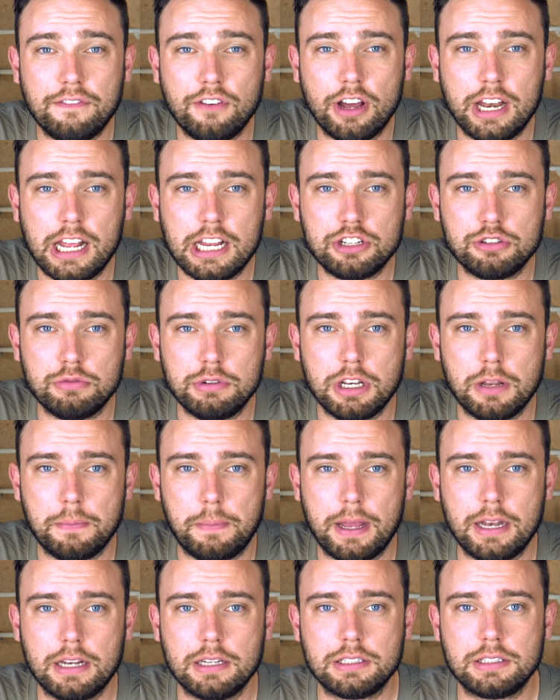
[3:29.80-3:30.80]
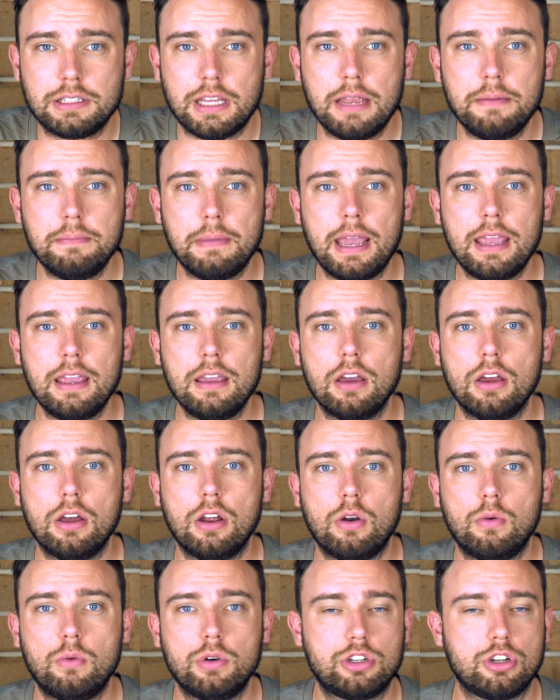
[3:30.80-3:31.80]
financial independence, they may
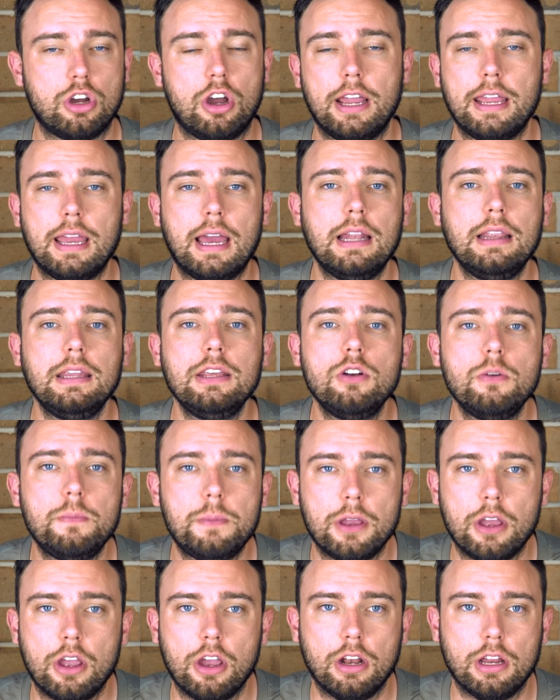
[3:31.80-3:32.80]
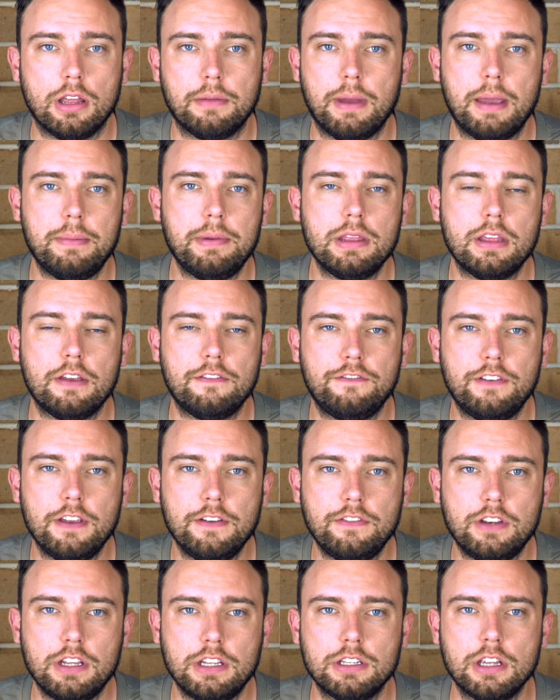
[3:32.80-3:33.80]
retire a little bit earlier, maybe in their
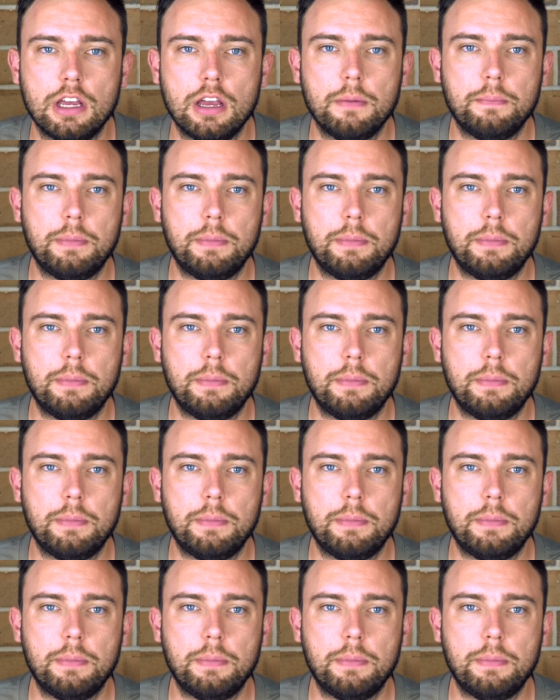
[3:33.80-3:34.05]
fifties,